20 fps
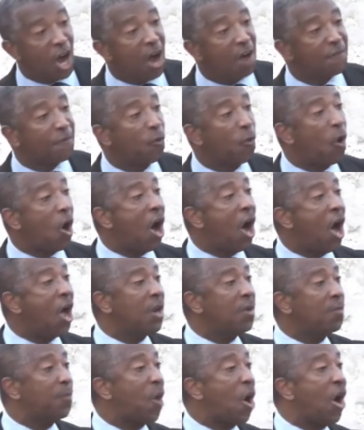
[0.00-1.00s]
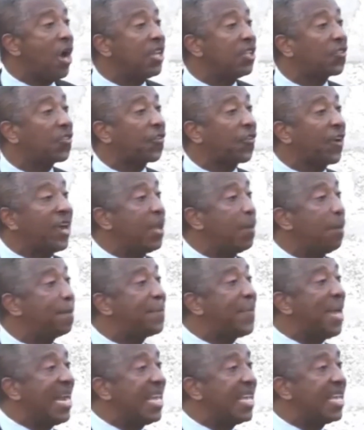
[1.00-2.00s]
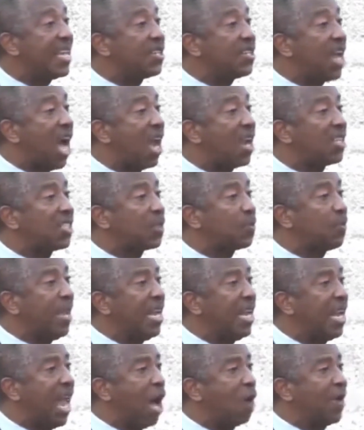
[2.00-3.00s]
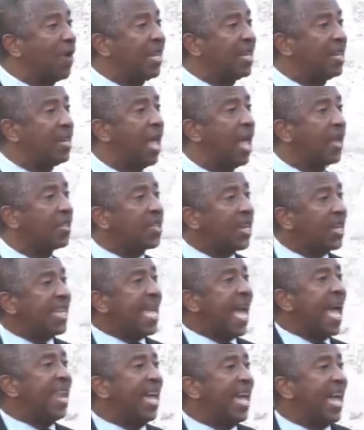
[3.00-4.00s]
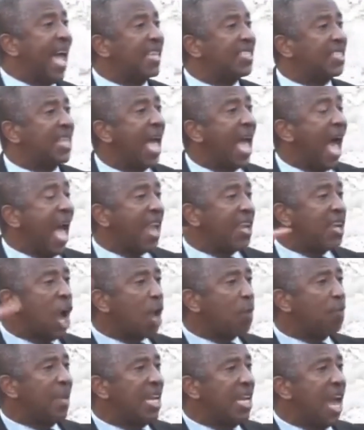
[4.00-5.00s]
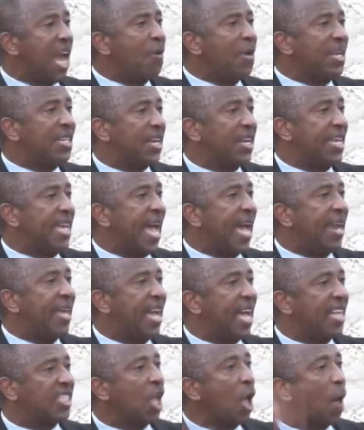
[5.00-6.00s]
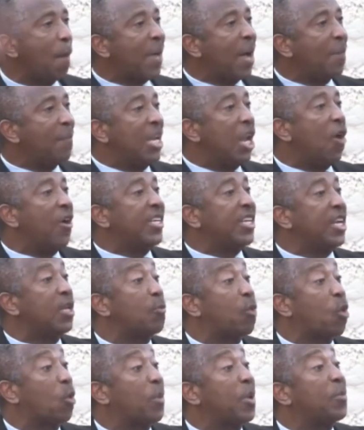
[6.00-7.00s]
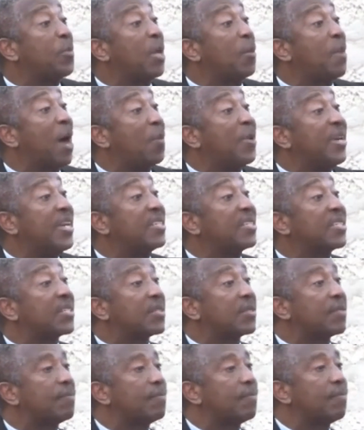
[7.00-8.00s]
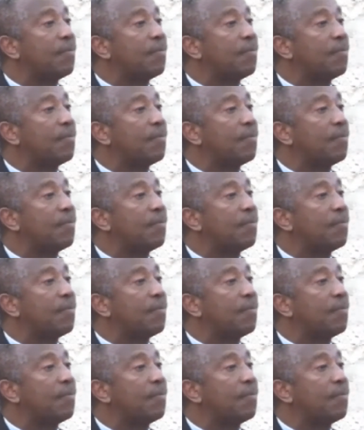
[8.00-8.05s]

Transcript: off $1.3 billion belonging to the NIS, and not belonging to the NIS, but belonging to the poor people of Barbados?